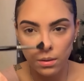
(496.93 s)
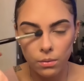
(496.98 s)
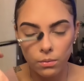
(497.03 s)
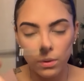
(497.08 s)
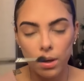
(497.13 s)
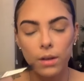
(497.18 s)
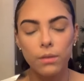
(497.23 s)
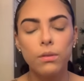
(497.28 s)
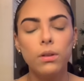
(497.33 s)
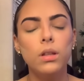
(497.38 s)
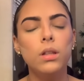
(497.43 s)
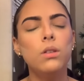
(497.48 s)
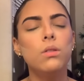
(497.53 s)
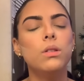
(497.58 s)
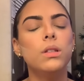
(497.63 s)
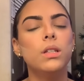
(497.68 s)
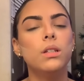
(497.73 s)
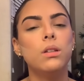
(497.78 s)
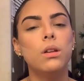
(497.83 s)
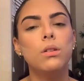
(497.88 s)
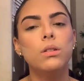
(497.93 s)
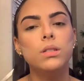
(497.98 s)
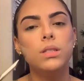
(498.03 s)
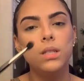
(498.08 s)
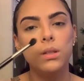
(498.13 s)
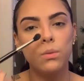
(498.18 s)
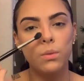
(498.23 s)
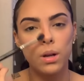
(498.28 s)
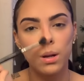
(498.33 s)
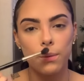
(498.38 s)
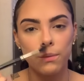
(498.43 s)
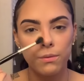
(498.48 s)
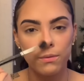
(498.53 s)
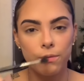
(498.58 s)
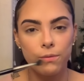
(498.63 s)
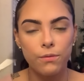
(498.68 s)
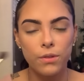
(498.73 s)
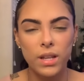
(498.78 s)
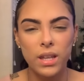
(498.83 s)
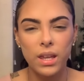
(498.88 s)
Well, I really only notice it when I'm
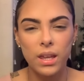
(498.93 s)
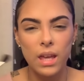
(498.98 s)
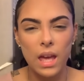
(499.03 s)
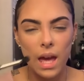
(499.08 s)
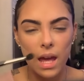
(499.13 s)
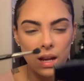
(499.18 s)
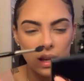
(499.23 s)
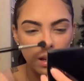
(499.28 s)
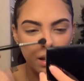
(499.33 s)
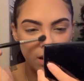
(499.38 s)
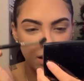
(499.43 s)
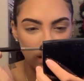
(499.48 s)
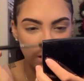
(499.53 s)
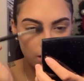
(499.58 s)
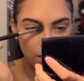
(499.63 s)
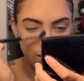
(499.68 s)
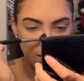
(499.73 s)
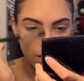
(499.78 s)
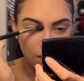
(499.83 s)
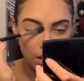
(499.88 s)
freaking editing.